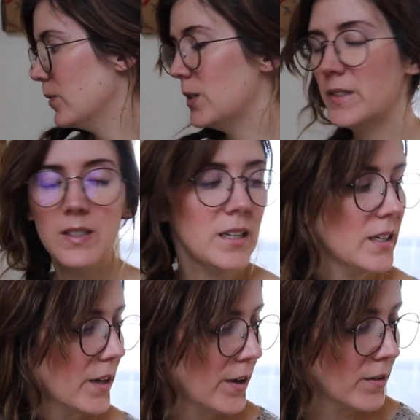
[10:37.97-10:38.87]
we'll
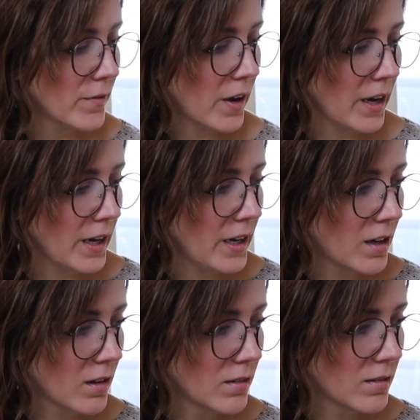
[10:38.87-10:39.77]
see if
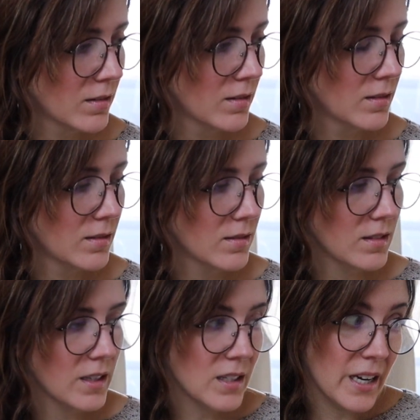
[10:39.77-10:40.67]
I
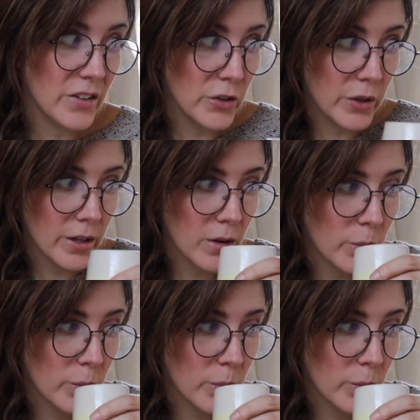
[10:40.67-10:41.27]
get to it.